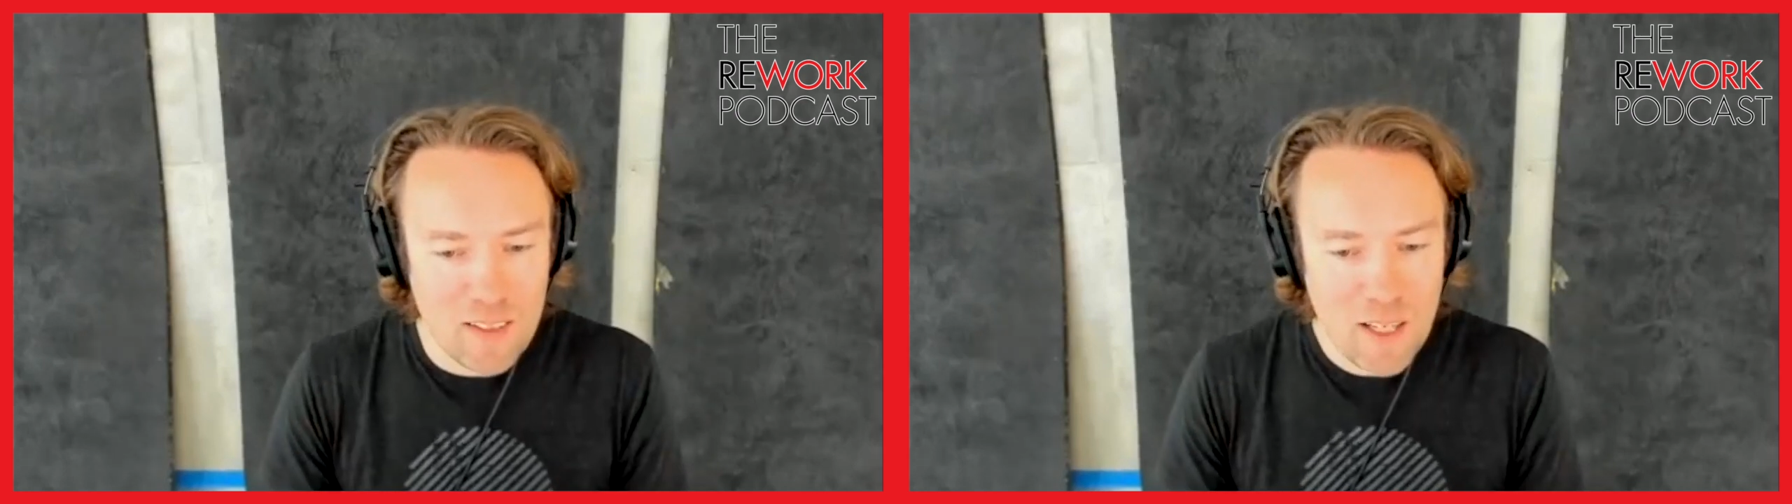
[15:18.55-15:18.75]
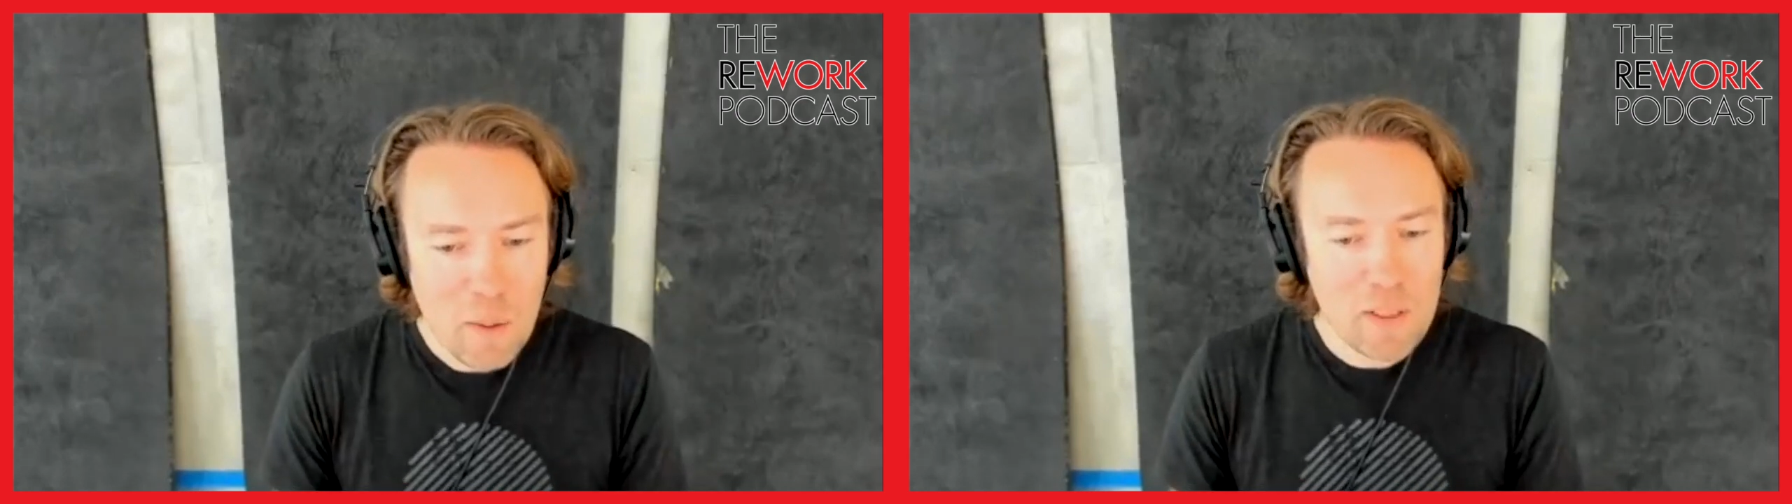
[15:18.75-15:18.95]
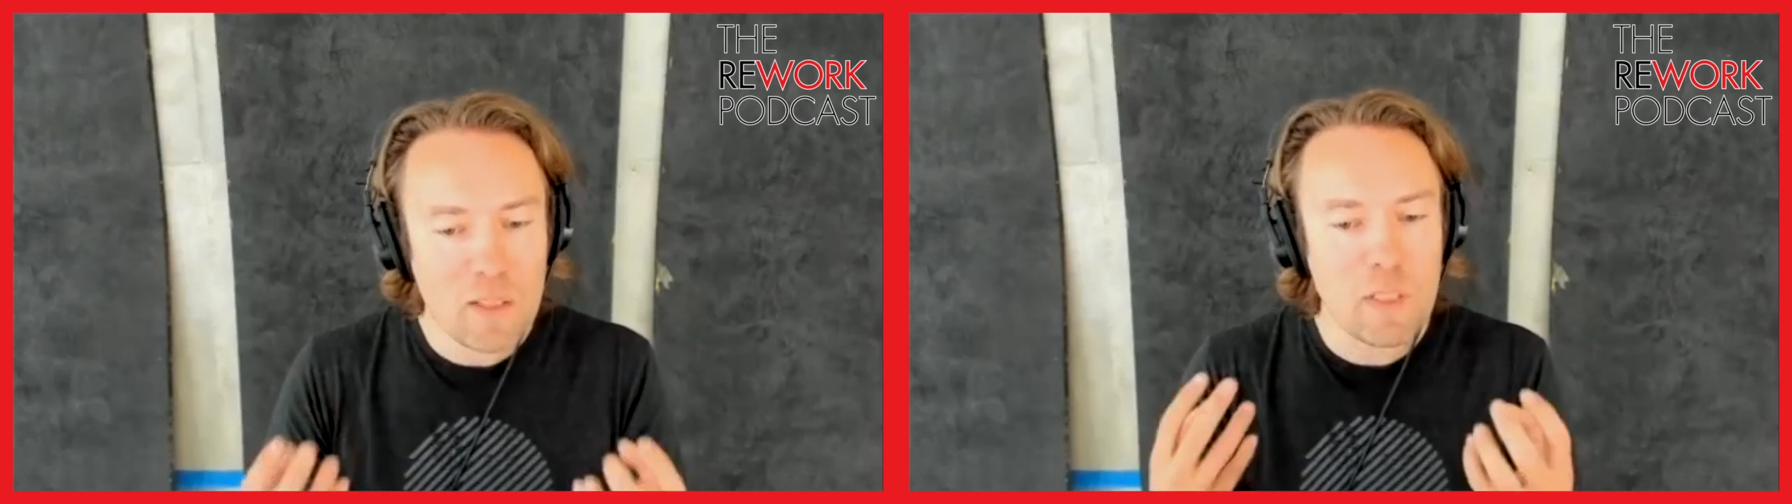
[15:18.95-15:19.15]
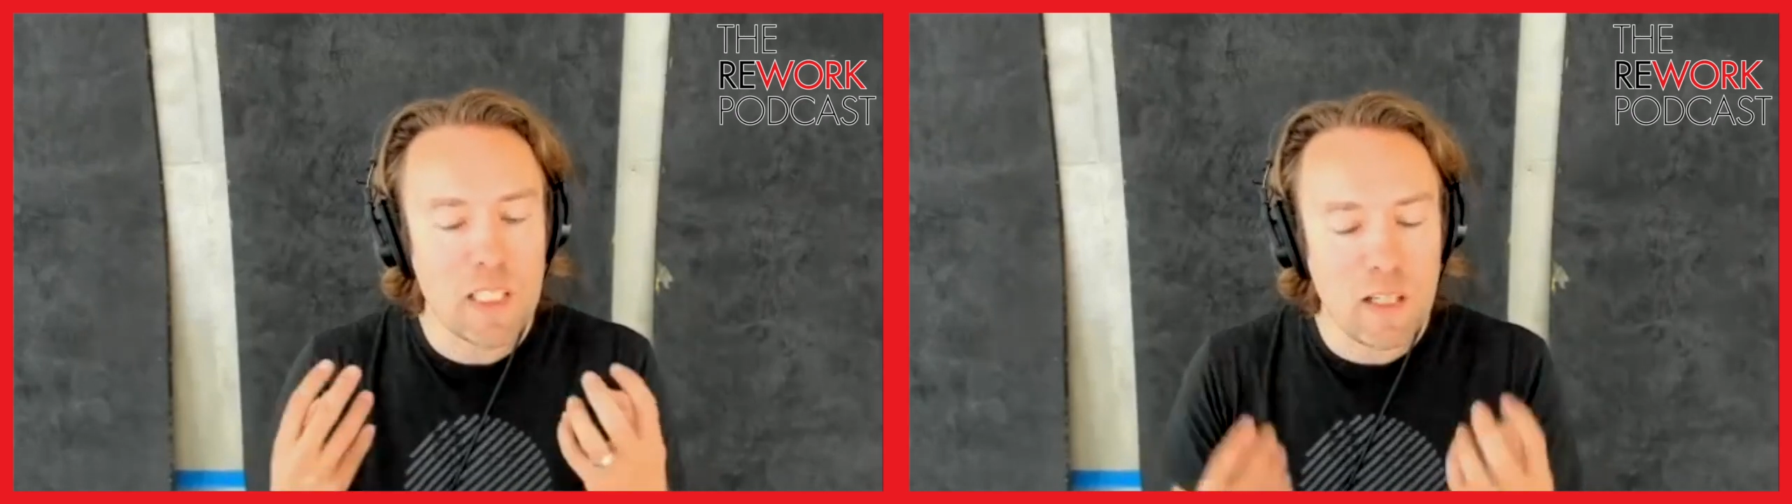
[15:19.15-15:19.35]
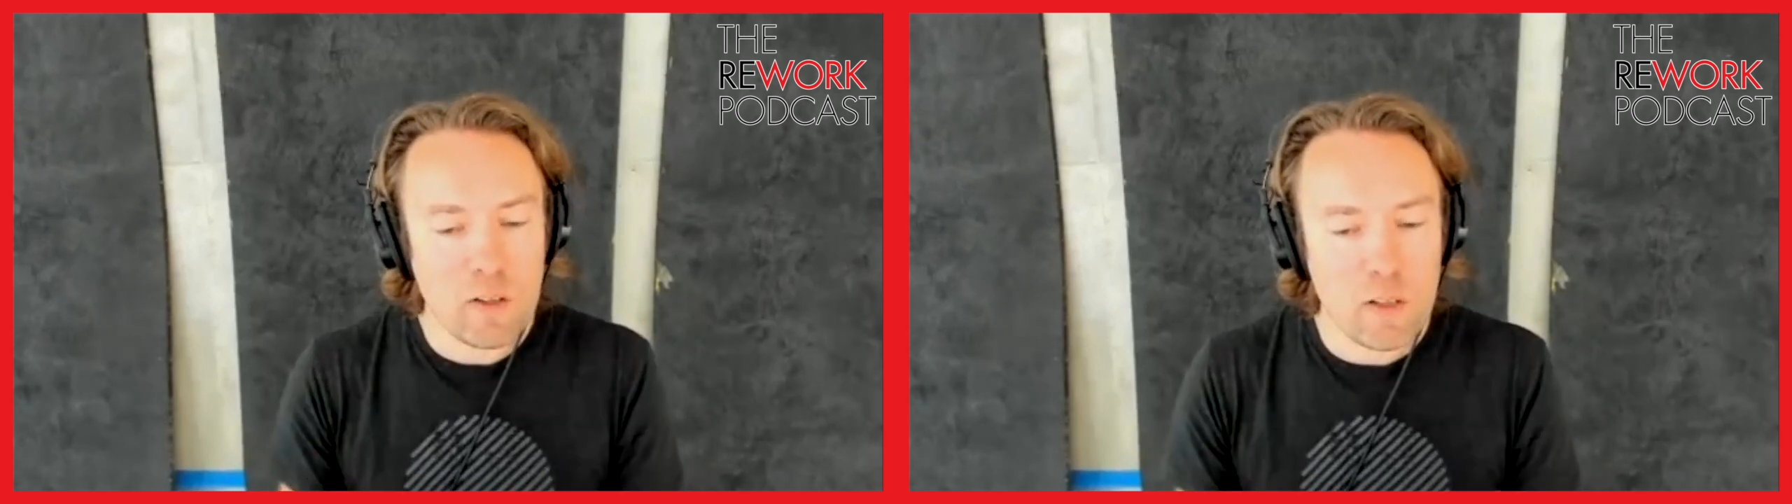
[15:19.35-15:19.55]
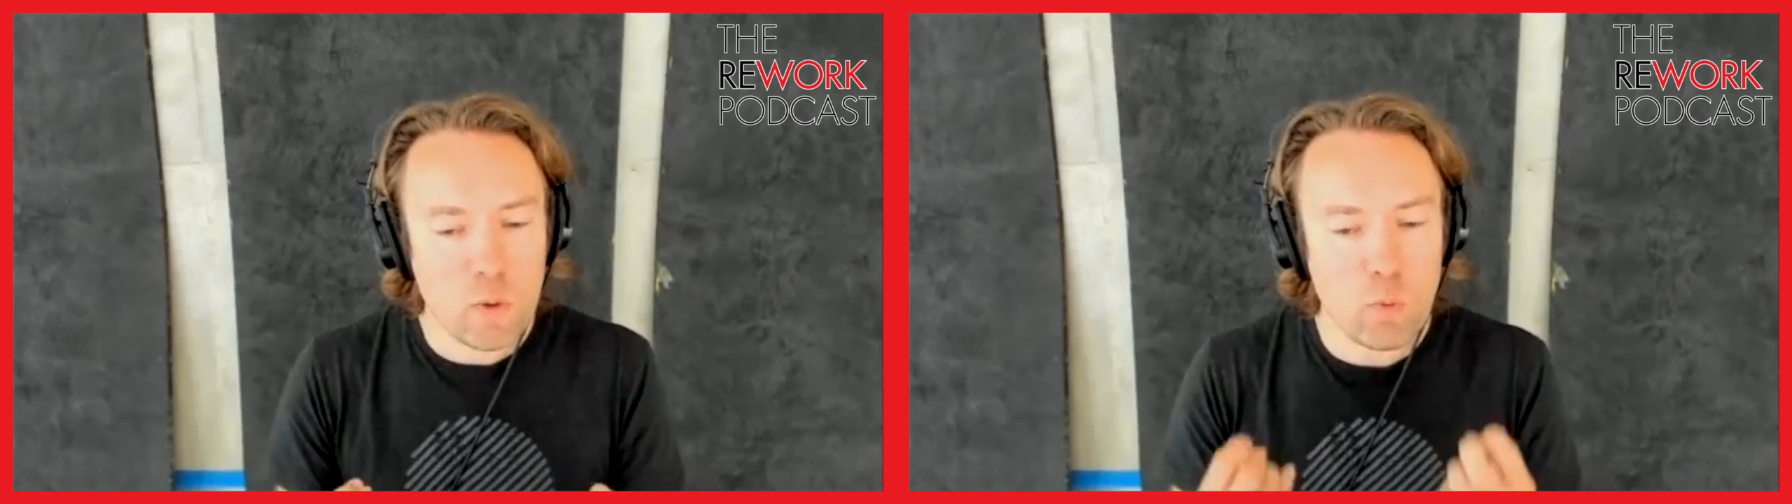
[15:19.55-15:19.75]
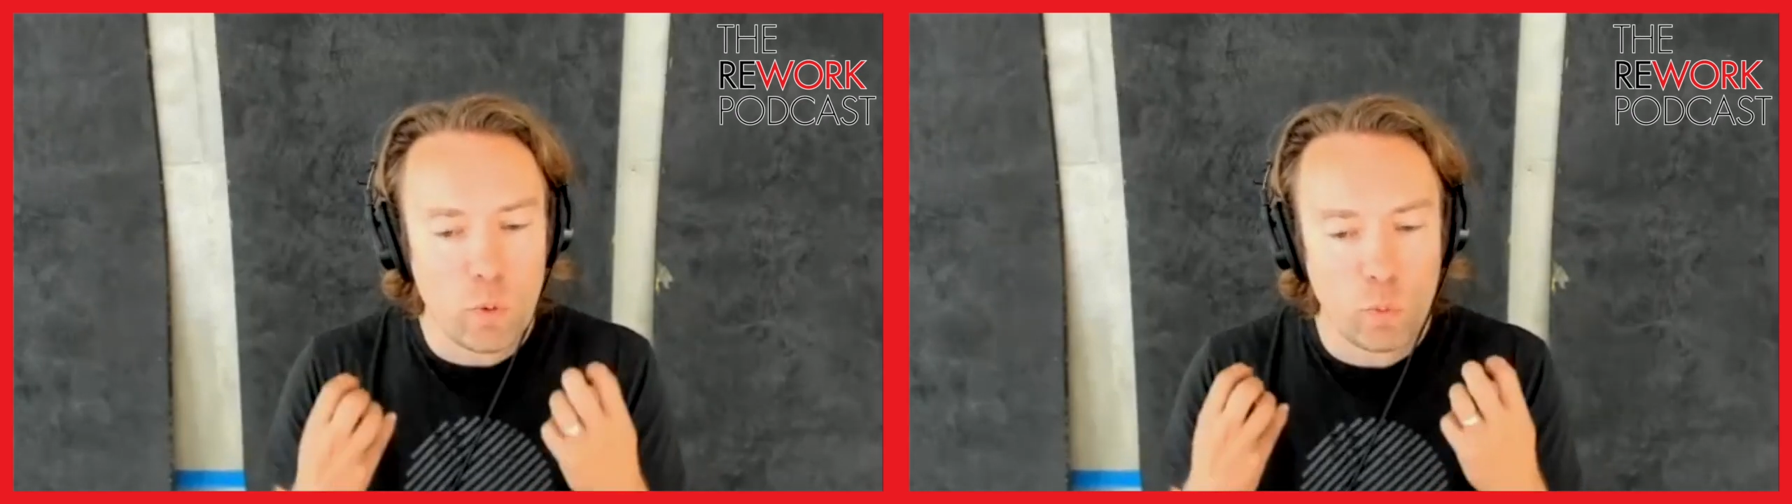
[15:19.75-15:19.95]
Because the materials will